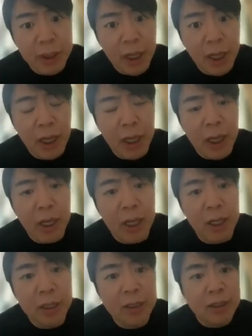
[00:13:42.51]

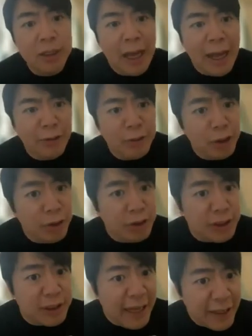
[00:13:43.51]
I don't know
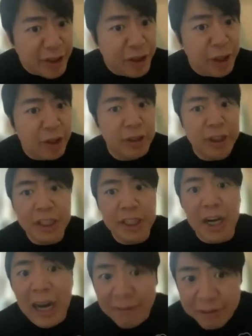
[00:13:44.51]
it's next year or the
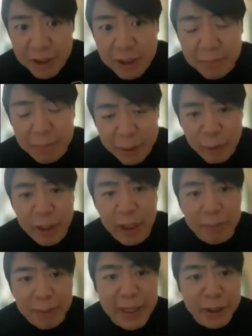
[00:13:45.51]
year after, but we are
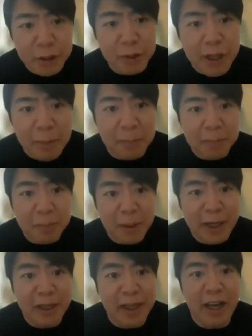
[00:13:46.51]
planning to come,
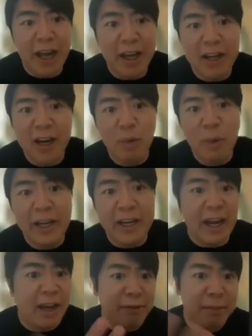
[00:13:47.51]
and I can't wait.
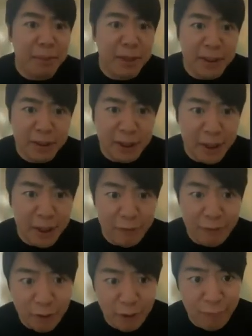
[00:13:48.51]
I haven't been there
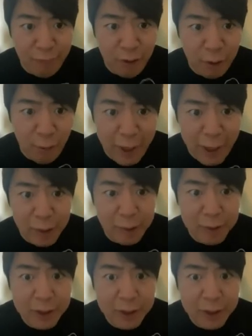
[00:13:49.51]
for a while.